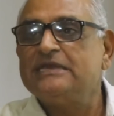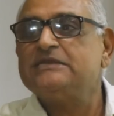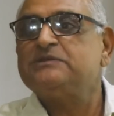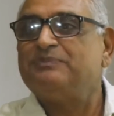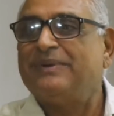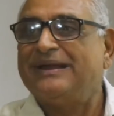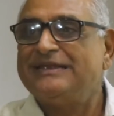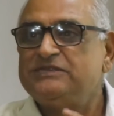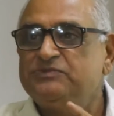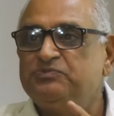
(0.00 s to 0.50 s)
is
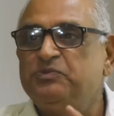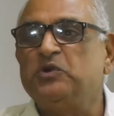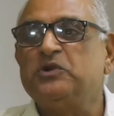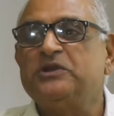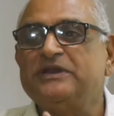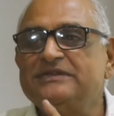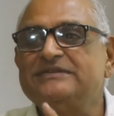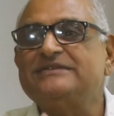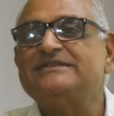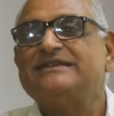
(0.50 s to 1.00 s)
much
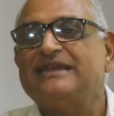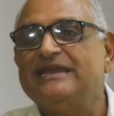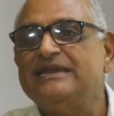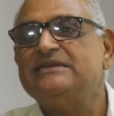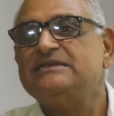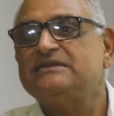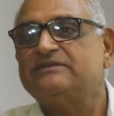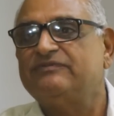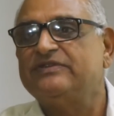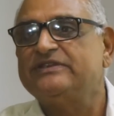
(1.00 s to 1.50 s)
more in
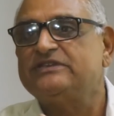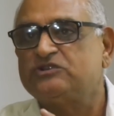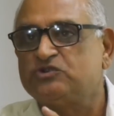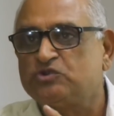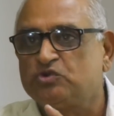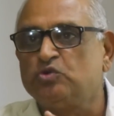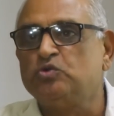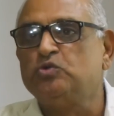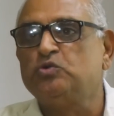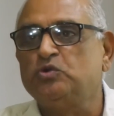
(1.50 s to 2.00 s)
states which
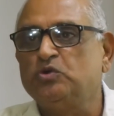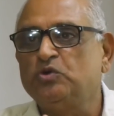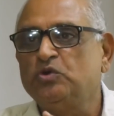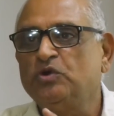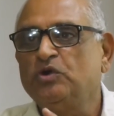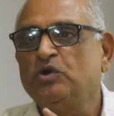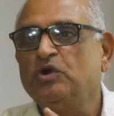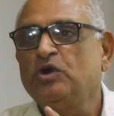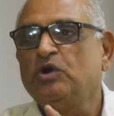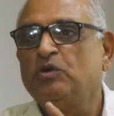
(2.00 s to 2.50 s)
do
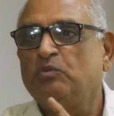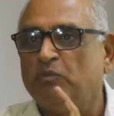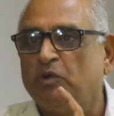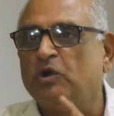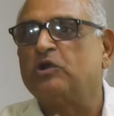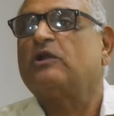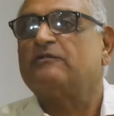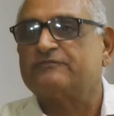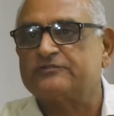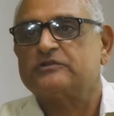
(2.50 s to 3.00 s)

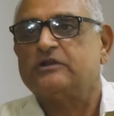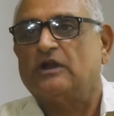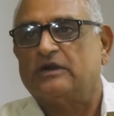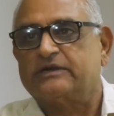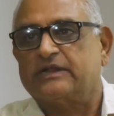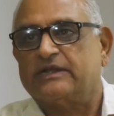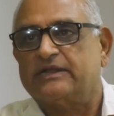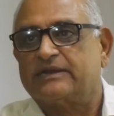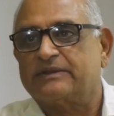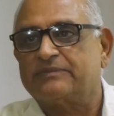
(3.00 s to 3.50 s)
more of
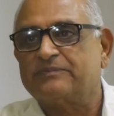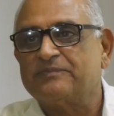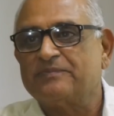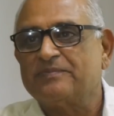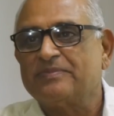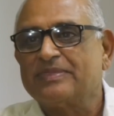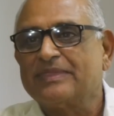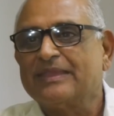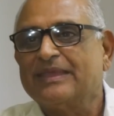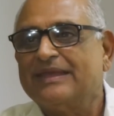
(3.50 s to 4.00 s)
slaughter
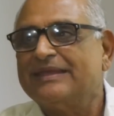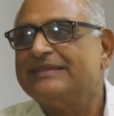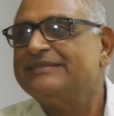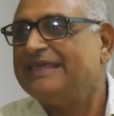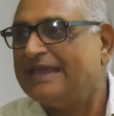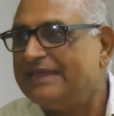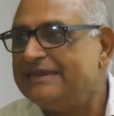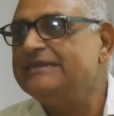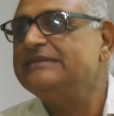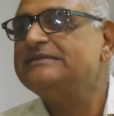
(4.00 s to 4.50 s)

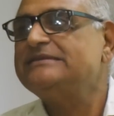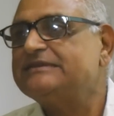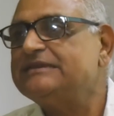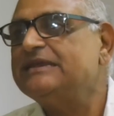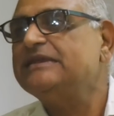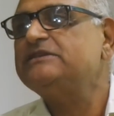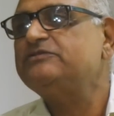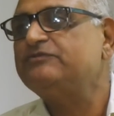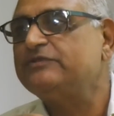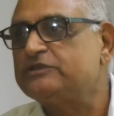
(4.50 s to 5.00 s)
than in
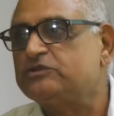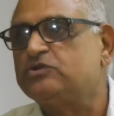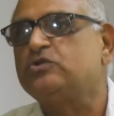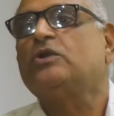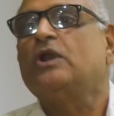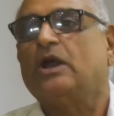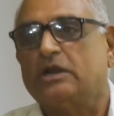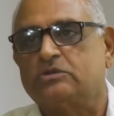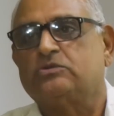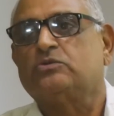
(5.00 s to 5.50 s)
states which
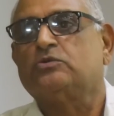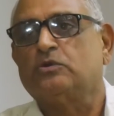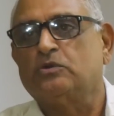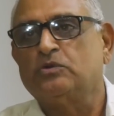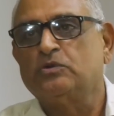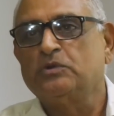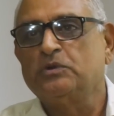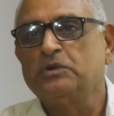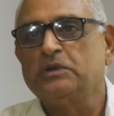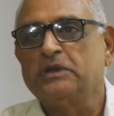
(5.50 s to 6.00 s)
do not do
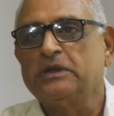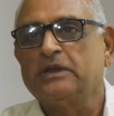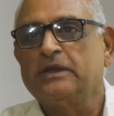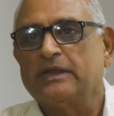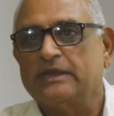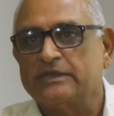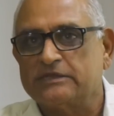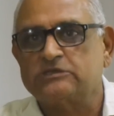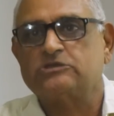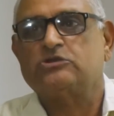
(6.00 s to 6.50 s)

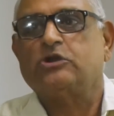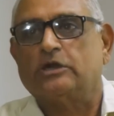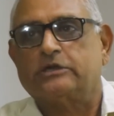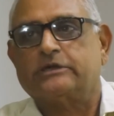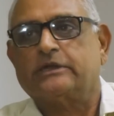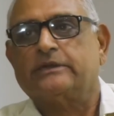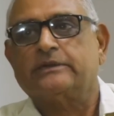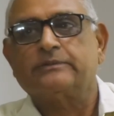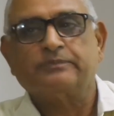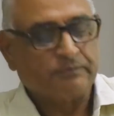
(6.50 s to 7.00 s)

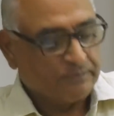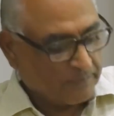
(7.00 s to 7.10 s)
slaughter.